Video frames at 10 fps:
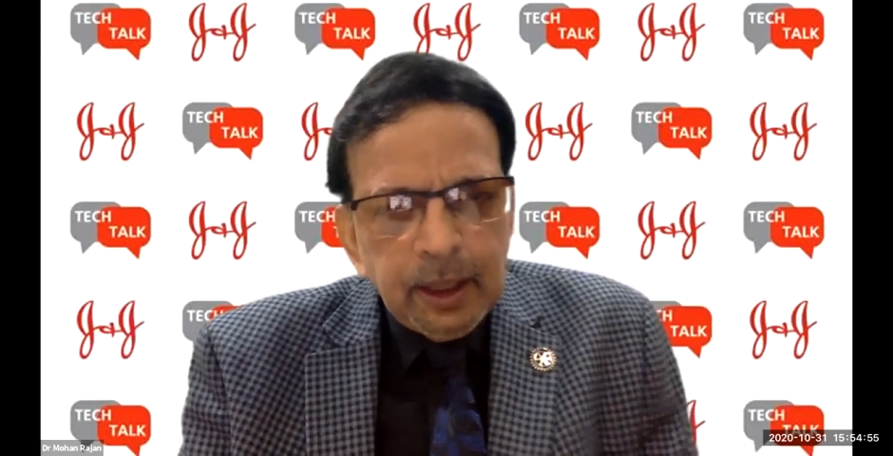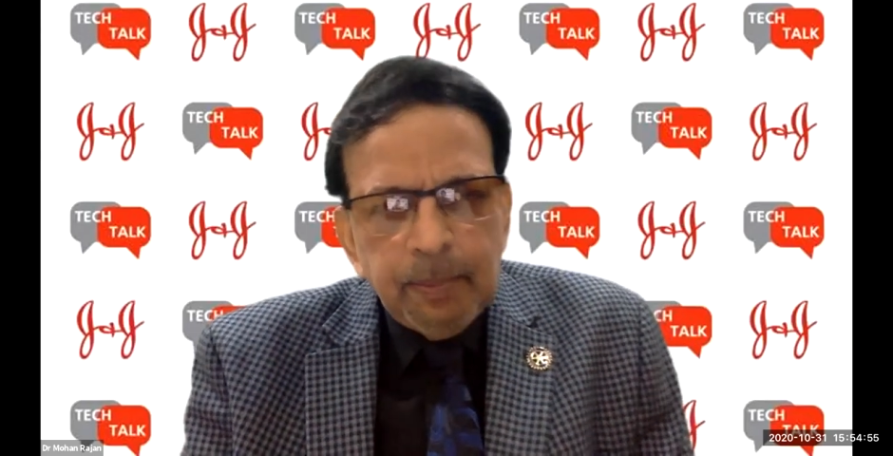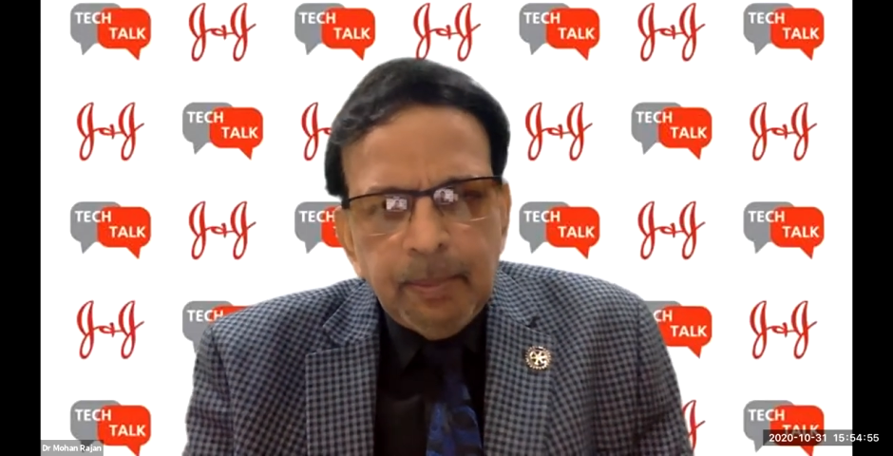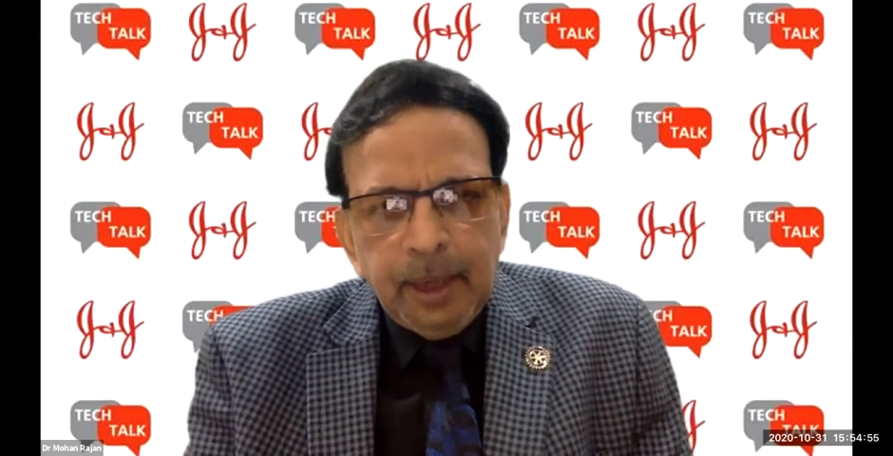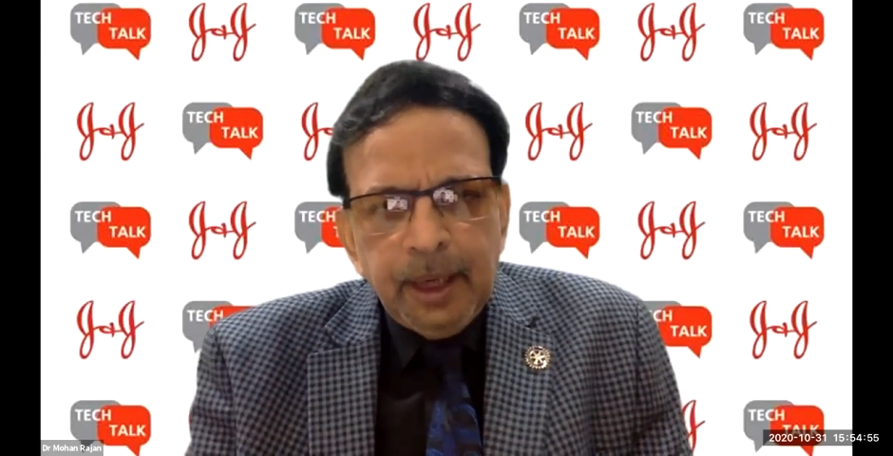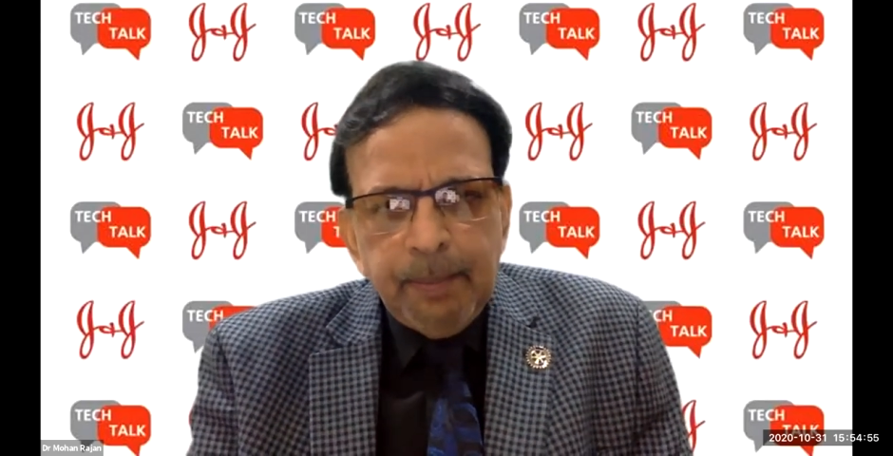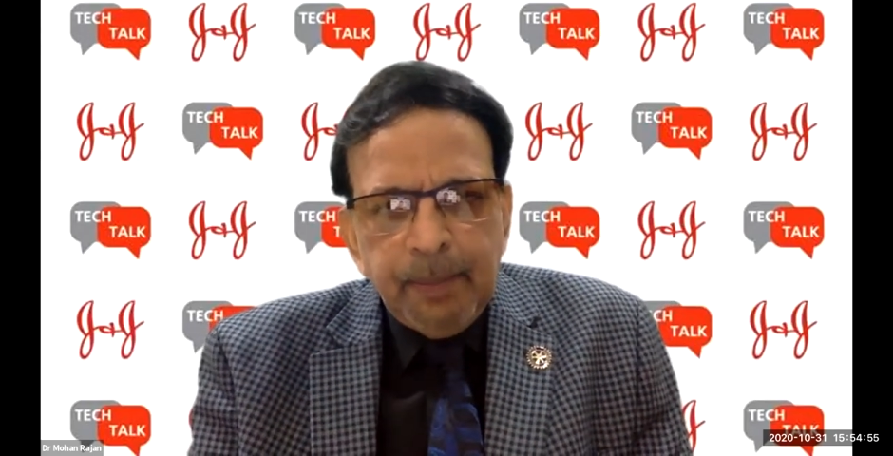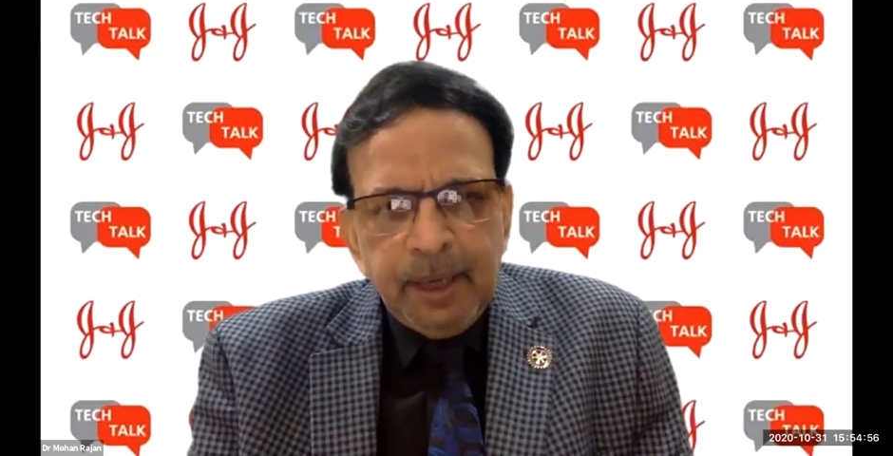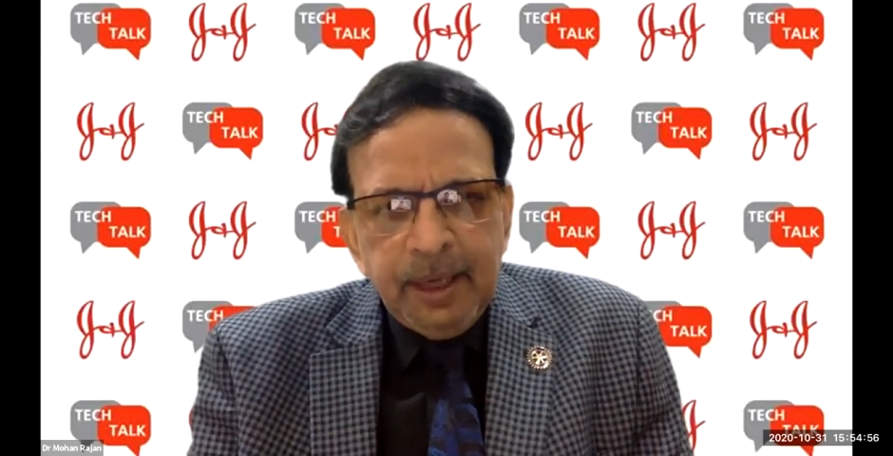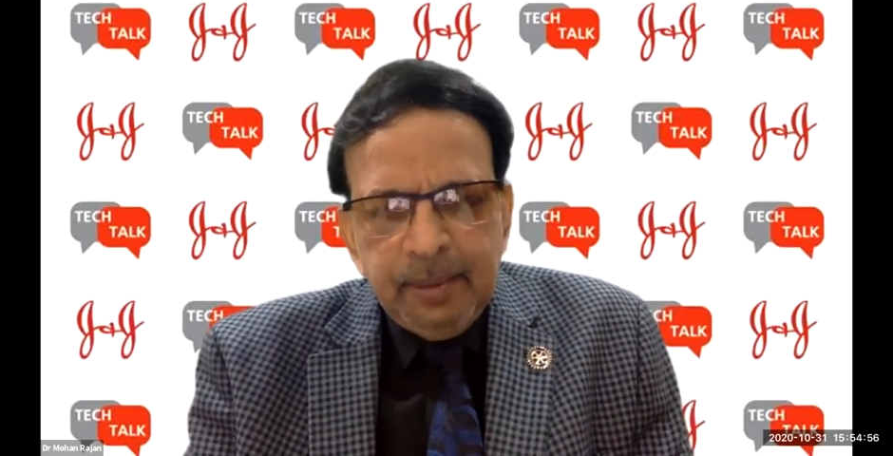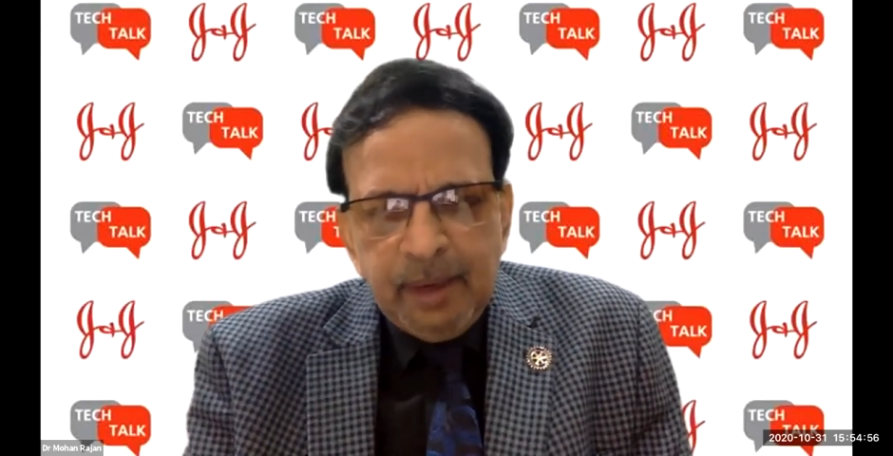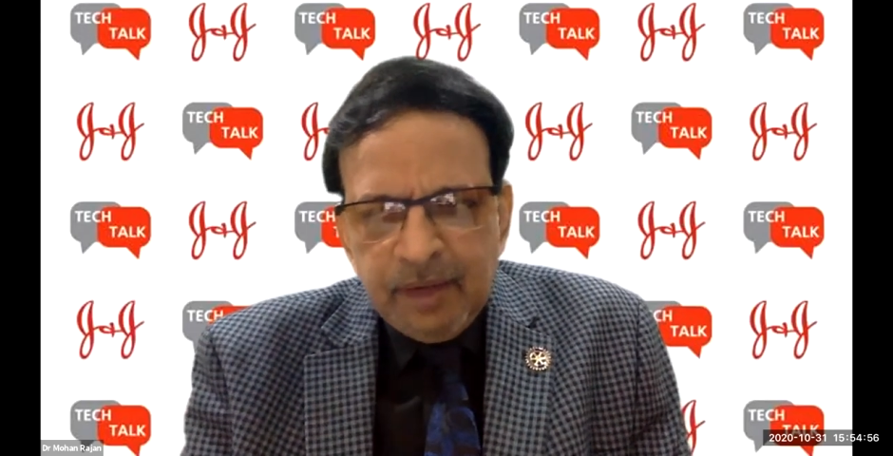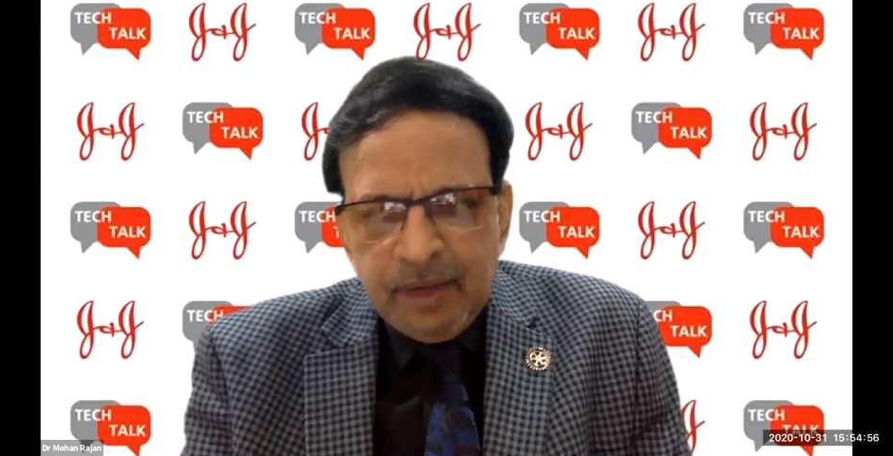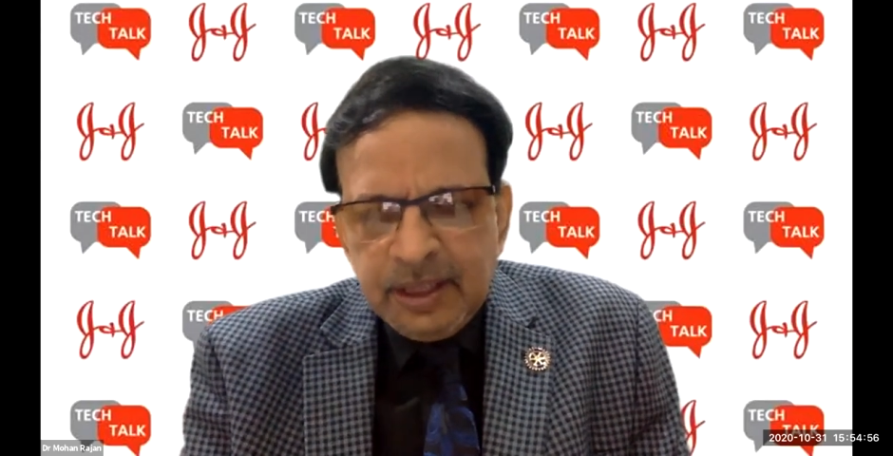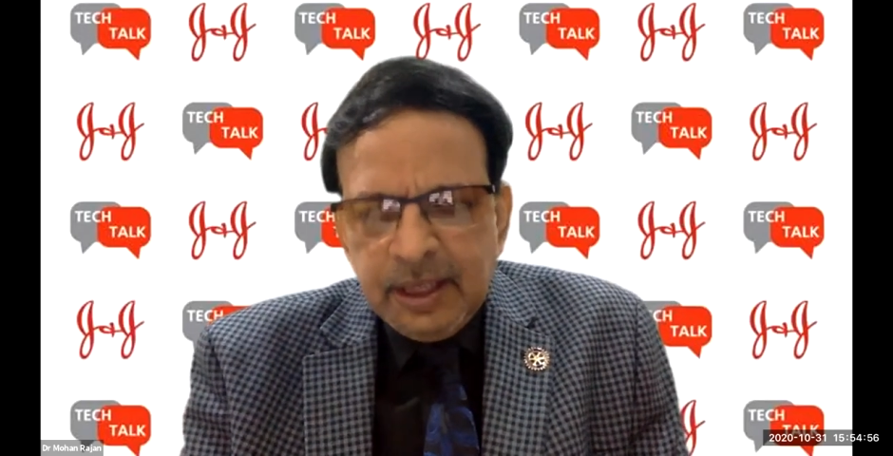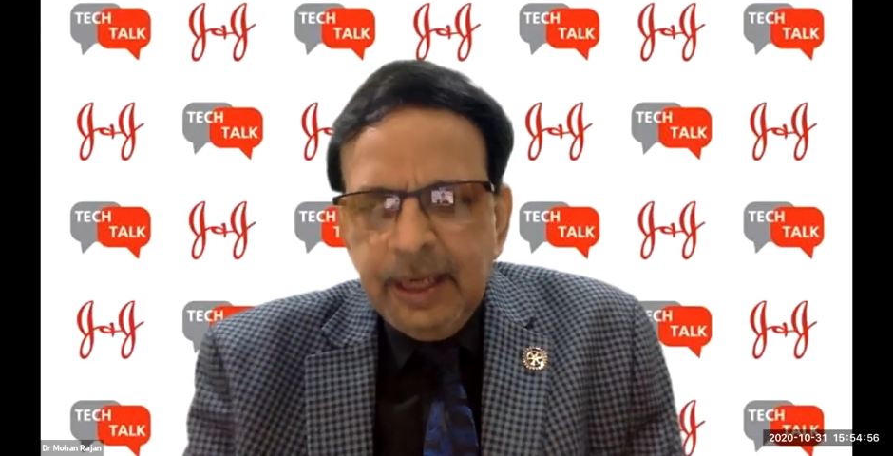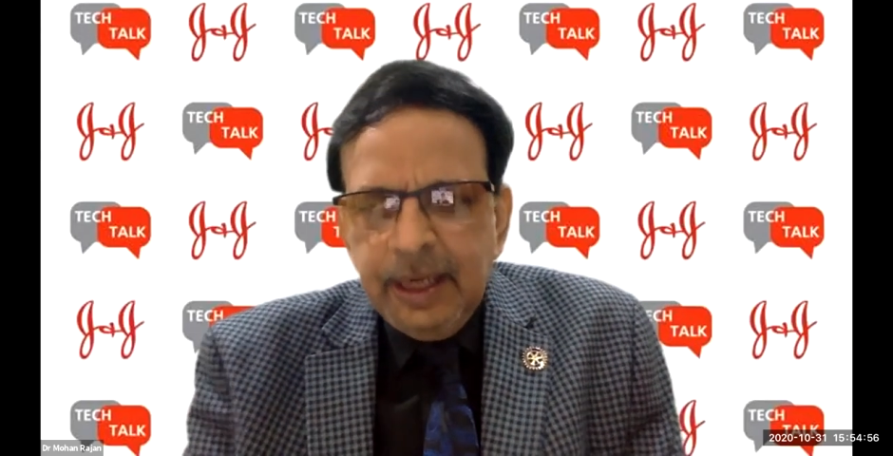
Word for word: my my you know our study